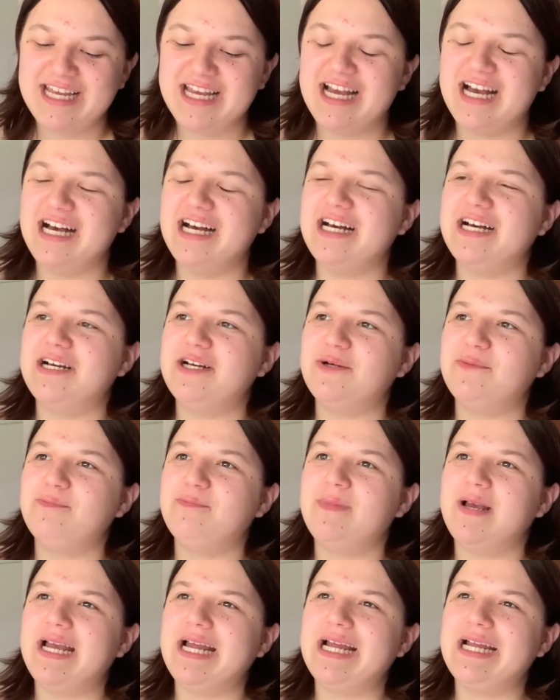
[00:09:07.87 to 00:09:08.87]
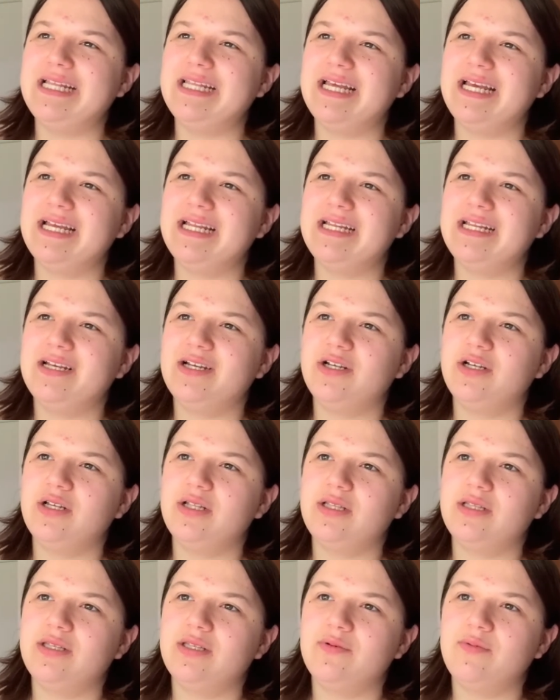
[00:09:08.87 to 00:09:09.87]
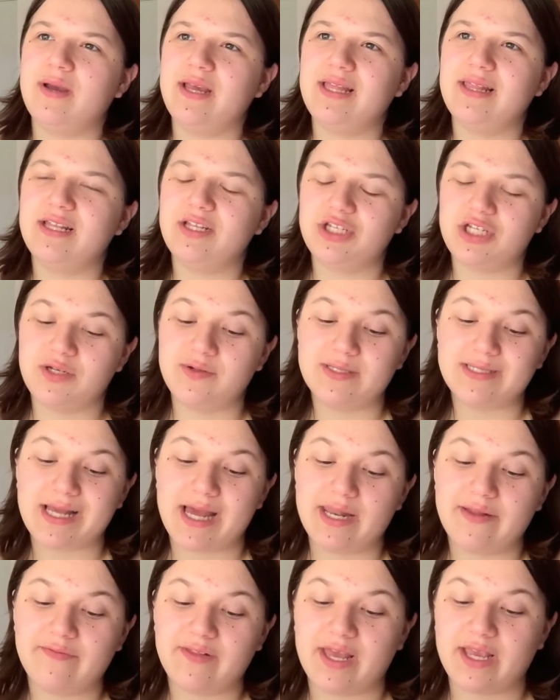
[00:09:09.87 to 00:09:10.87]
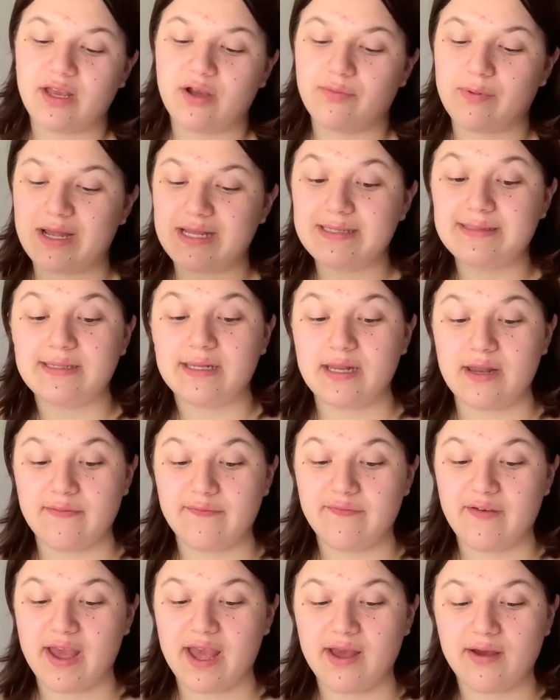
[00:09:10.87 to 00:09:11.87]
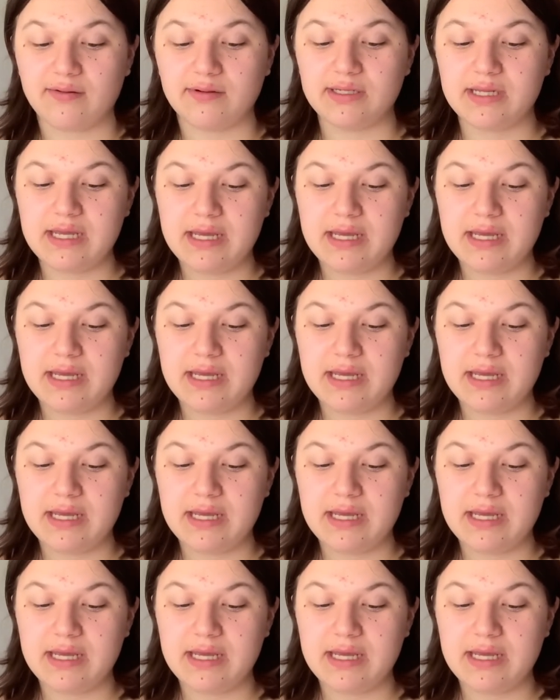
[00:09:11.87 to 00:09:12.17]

And then the way that she was kind of like arrested and found.